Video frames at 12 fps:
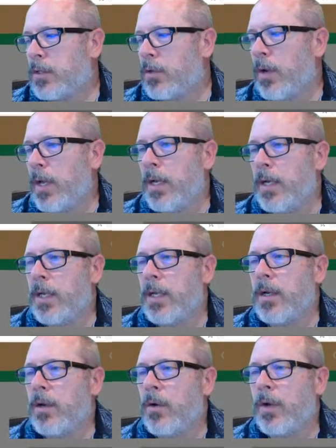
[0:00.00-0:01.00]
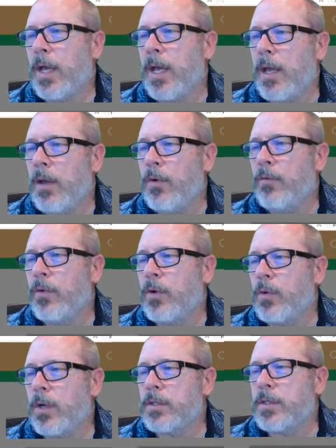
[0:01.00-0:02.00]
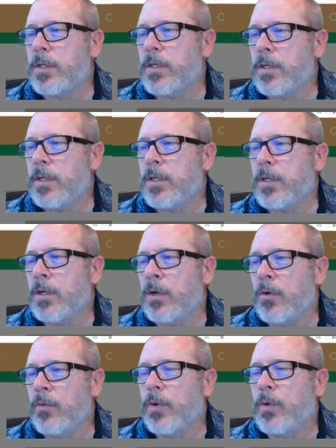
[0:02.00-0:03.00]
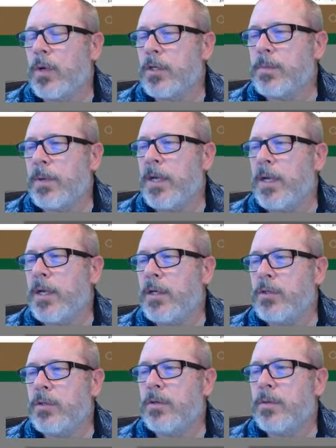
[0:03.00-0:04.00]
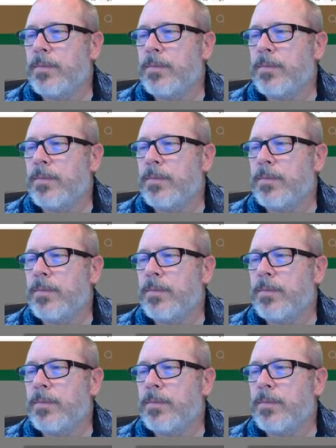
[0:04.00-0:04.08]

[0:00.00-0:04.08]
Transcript: go ahead and hit OK. We've requested. Go to request page.